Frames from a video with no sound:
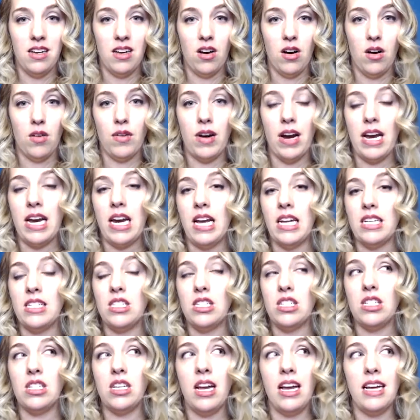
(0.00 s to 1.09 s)
All right,
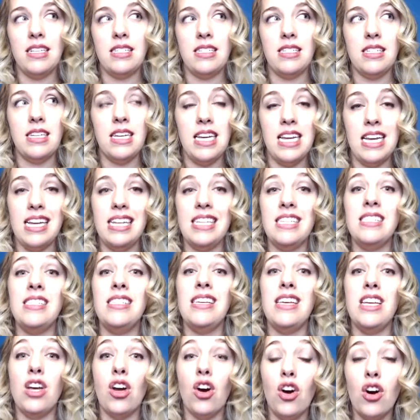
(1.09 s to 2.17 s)
it's
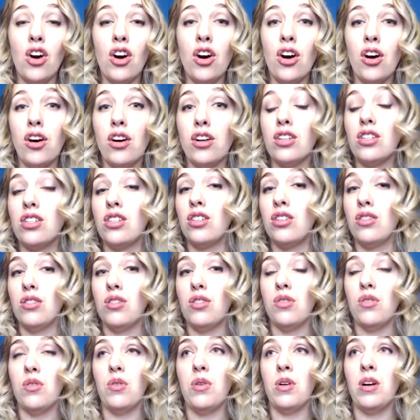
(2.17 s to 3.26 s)
easier
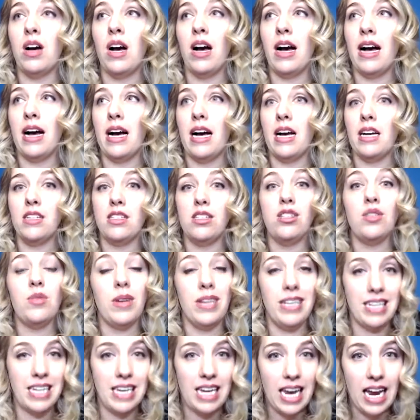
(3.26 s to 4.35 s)
to
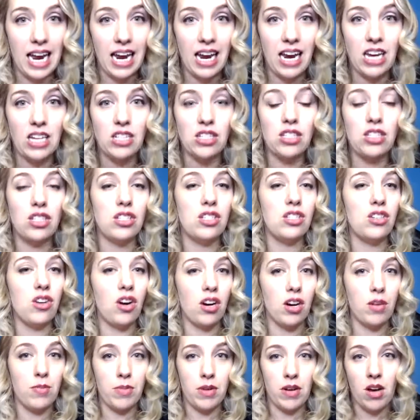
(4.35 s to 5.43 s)
engage, to
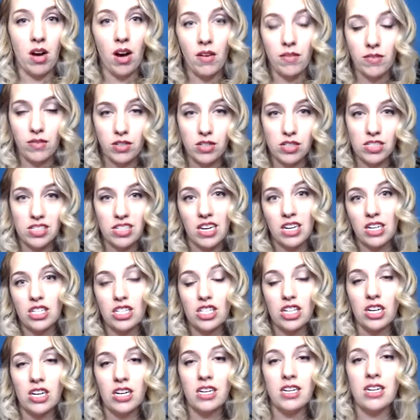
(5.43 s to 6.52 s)
start up a
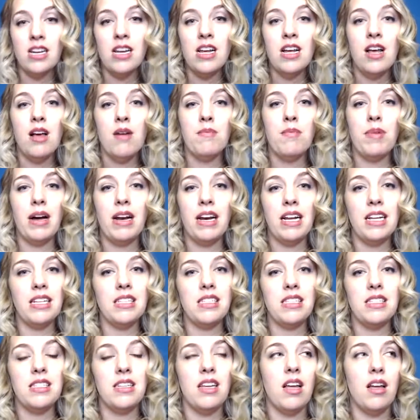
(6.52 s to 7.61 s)
conversation, but
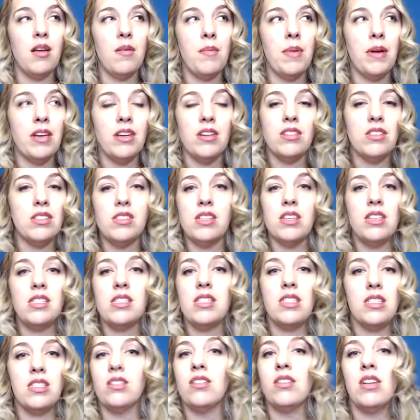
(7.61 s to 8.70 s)
it's
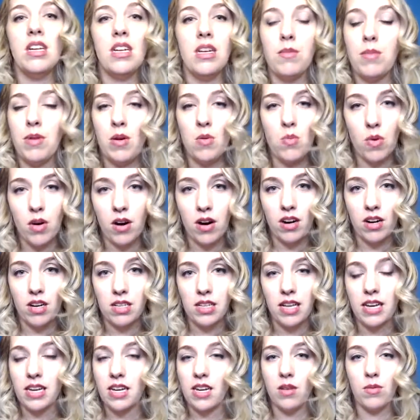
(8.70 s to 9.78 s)
still going to be work
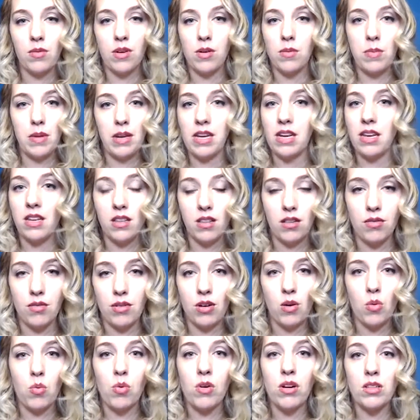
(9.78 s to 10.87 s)
like it would be in the
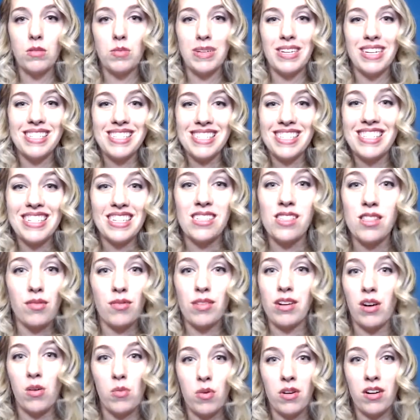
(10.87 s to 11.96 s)
real world, because this is the
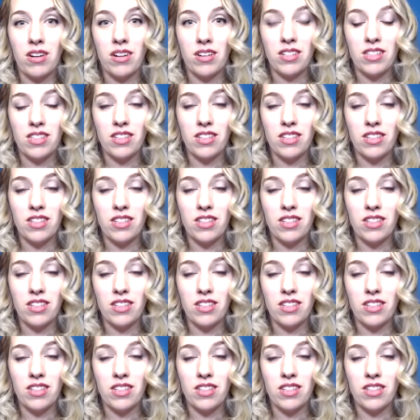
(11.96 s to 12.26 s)
real world.